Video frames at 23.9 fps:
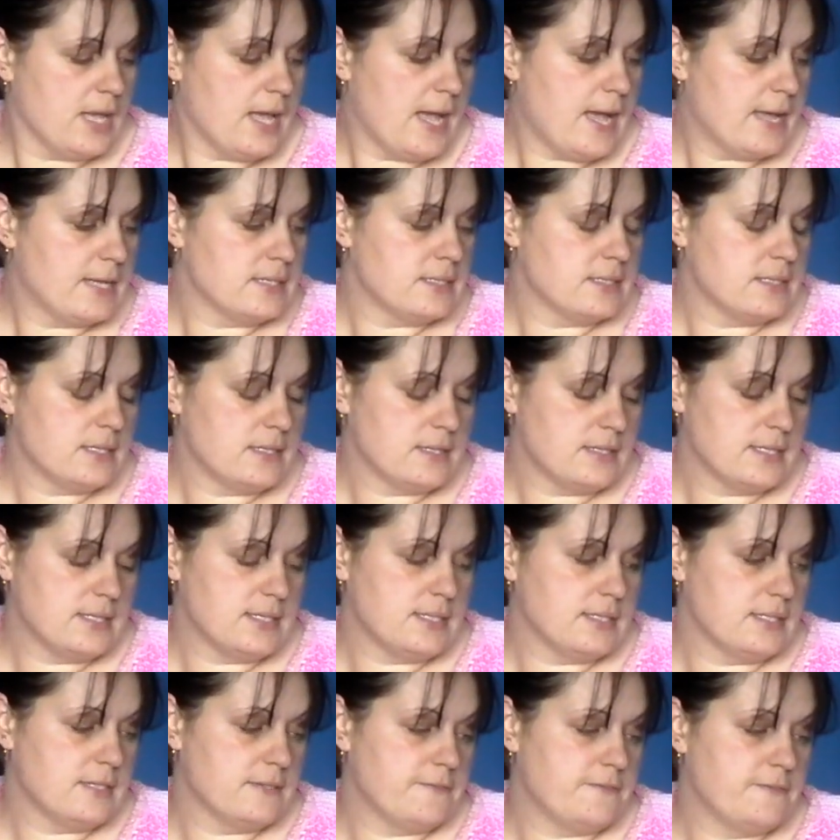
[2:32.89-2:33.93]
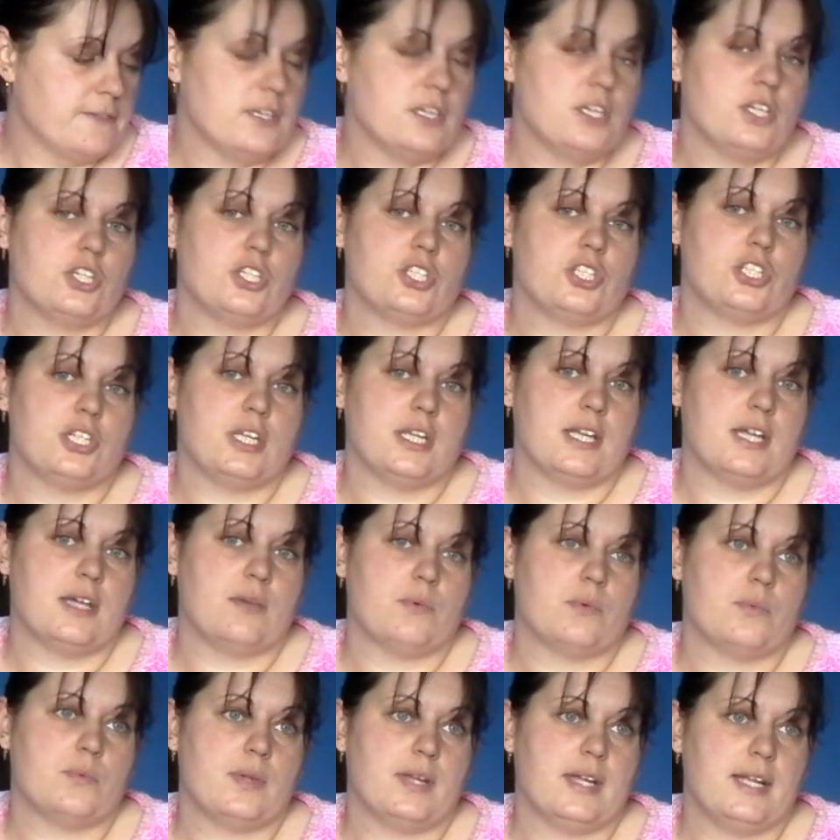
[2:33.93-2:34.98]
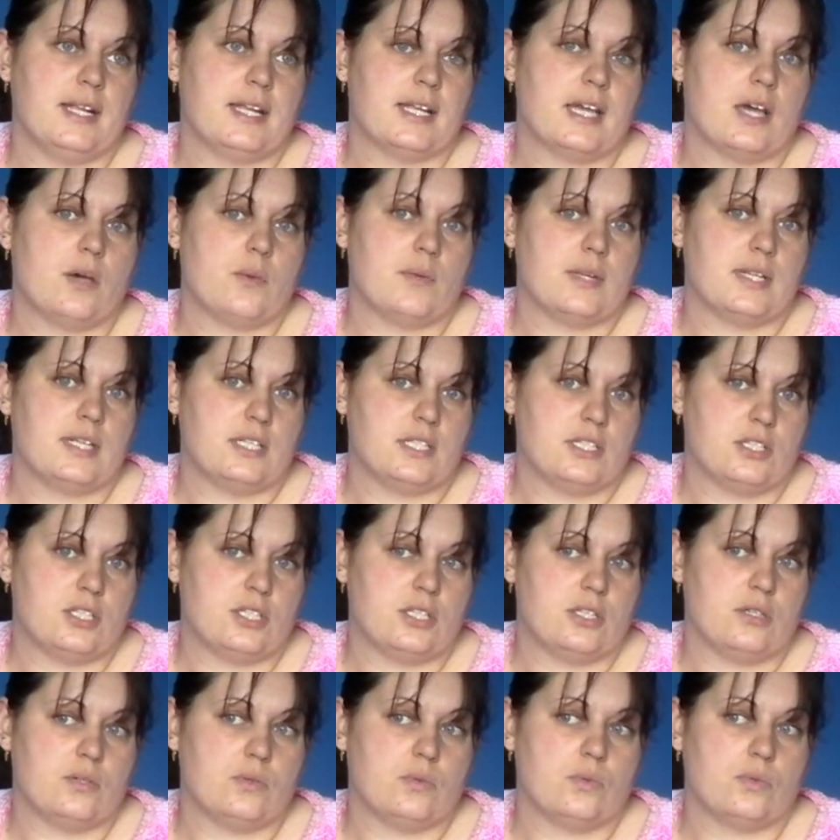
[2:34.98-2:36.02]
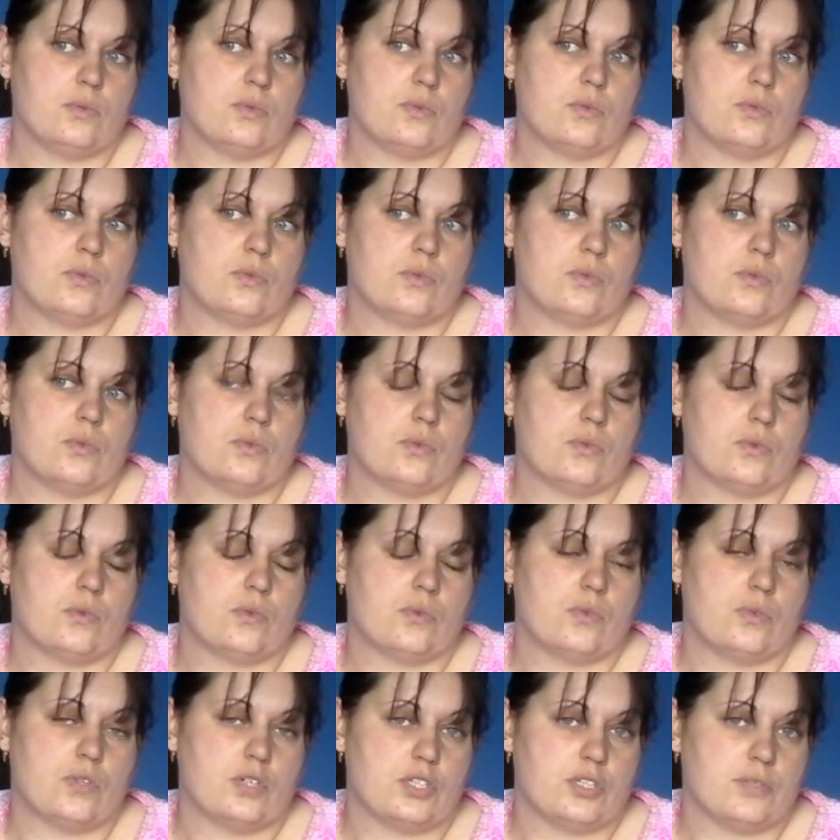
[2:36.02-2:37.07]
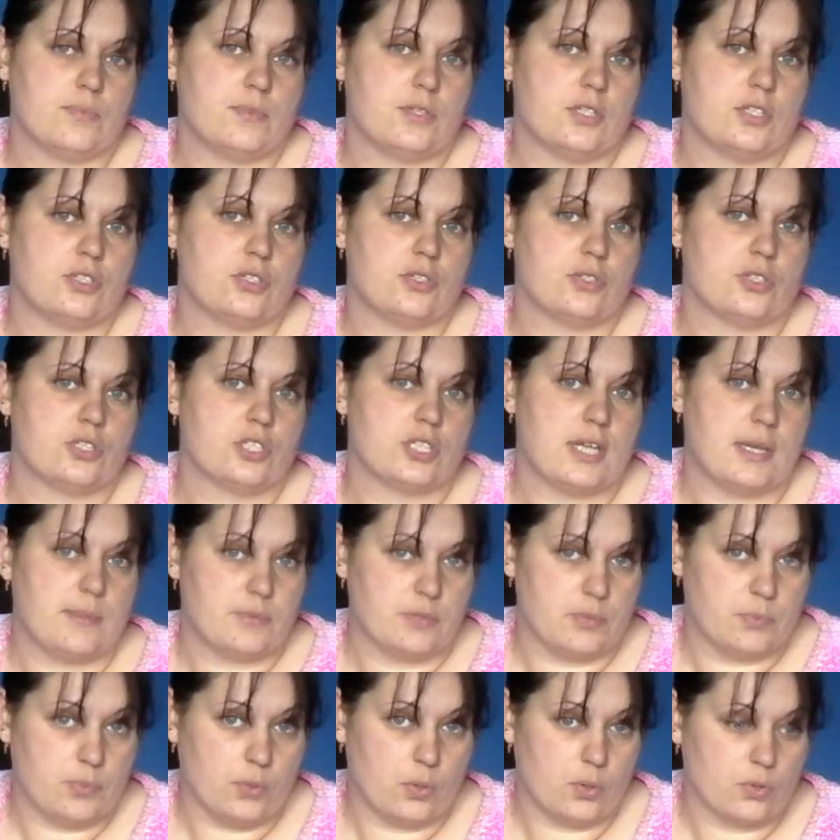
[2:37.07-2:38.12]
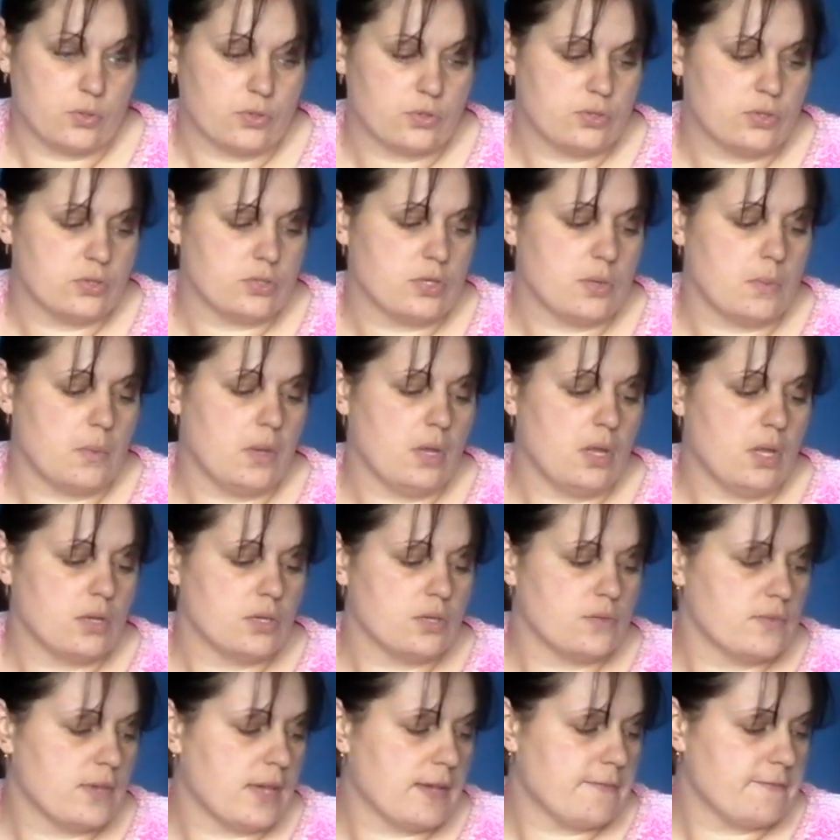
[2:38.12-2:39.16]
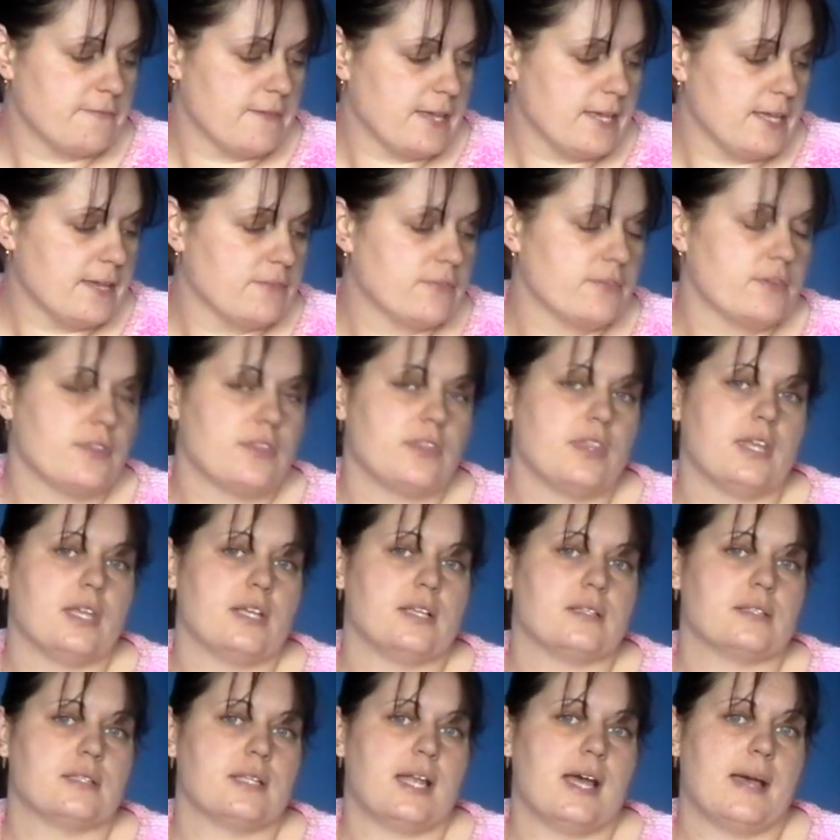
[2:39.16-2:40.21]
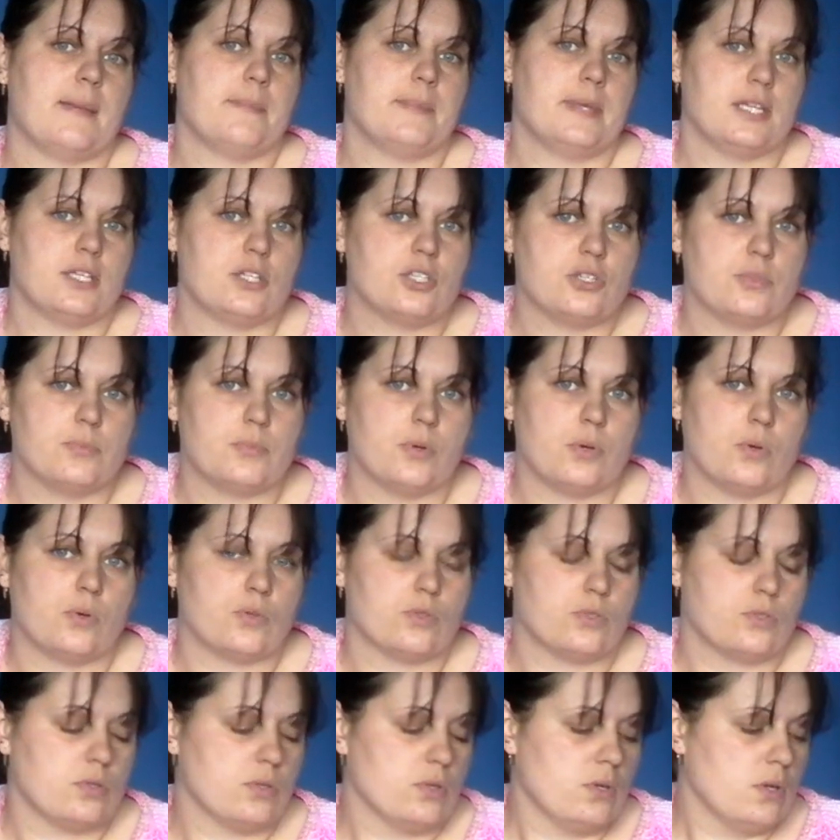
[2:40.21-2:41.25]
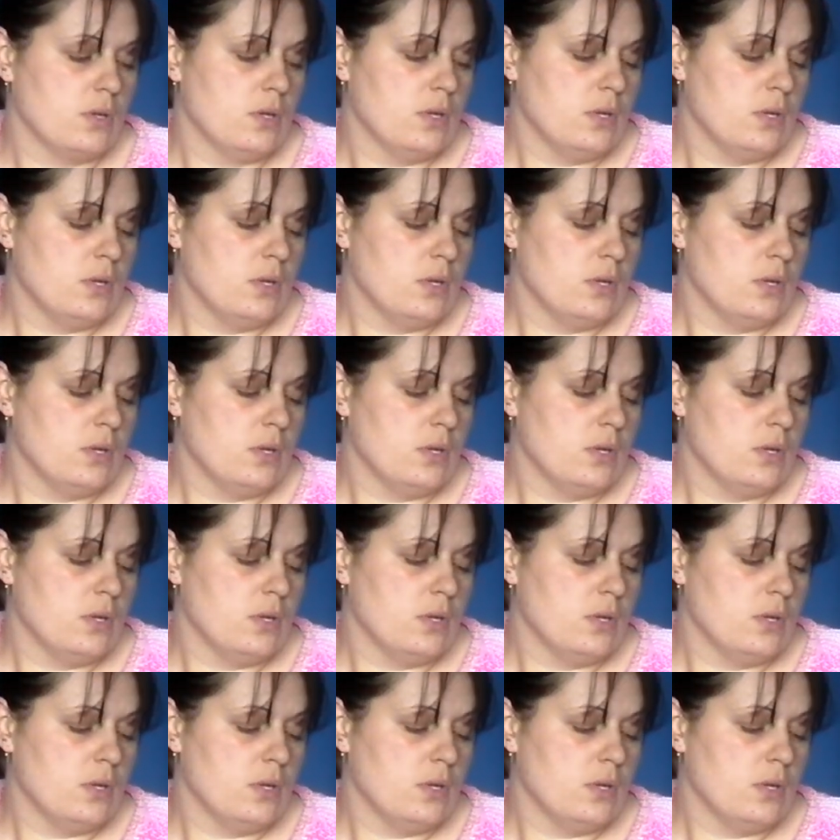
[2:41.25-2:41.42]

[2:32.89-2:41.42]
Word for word: And this is the first year we're really going into Christmas chapter books. So a lot of our favourite things are like picture books.